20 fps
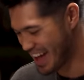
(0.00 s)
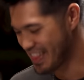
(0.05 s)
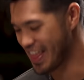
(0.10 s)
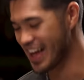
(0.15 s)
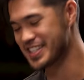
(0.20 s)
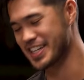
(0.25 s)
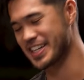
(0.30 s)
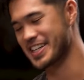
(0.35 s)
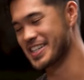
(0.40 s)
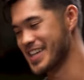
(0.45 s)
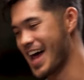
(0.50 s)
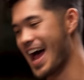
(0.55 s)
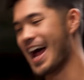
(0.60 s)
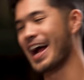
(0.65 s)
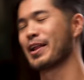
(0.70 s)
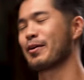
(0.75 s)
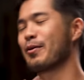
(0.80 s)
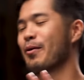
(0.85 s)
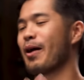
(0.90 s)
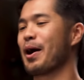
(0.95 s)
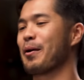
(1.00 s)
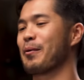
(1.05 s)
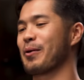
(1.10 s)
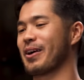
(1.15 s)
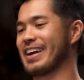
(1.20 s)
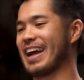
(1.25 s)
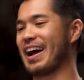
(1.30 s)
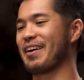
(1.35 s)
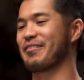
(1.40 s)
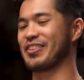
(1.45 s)
that's exactly why I
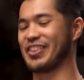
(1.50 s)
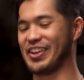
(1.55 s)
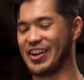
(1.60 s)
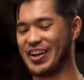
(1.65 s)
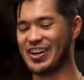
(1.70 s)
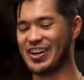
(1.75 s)
work out for the